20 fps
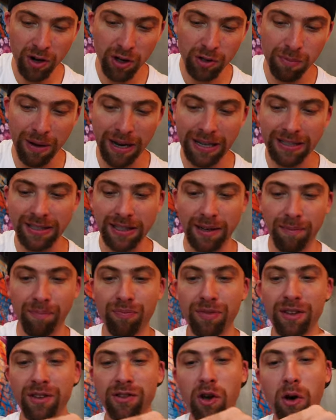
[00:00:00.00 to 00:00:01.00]
little spicy.
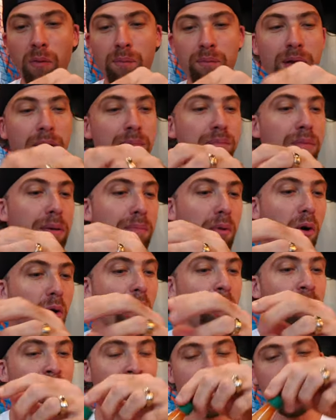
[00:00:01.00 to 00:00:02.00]
So pe
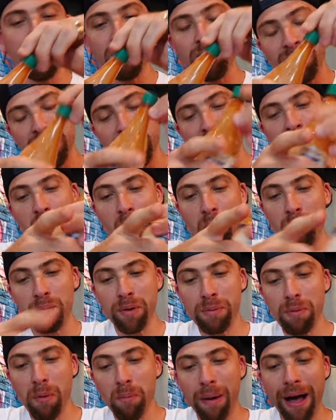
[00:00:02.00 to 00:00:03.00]
people, you know,
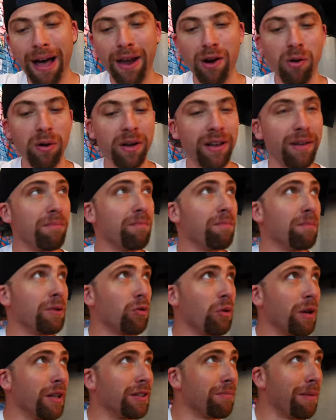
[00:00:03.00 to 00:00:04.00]
people battle it
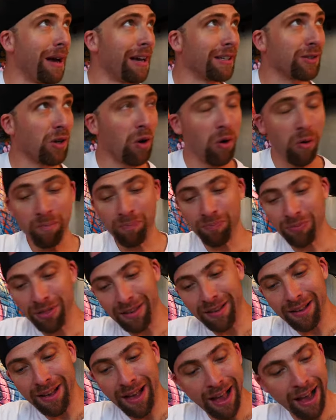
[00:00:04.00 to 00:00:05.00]
between Tabasco
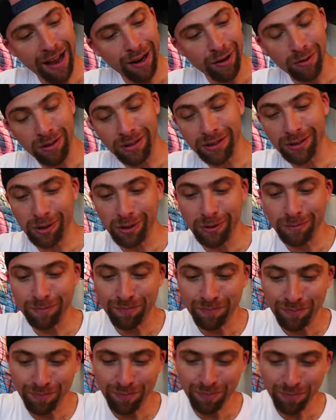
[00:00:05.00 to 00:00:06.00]
and crystal.
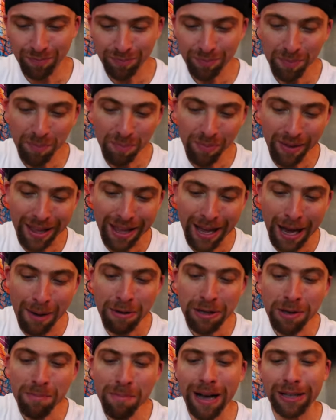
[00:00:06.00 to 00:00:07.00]
I'm
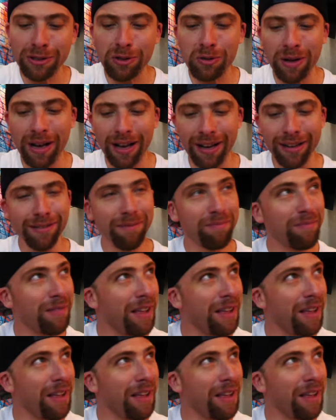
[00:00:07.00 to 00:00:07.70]
a Tabasco guy,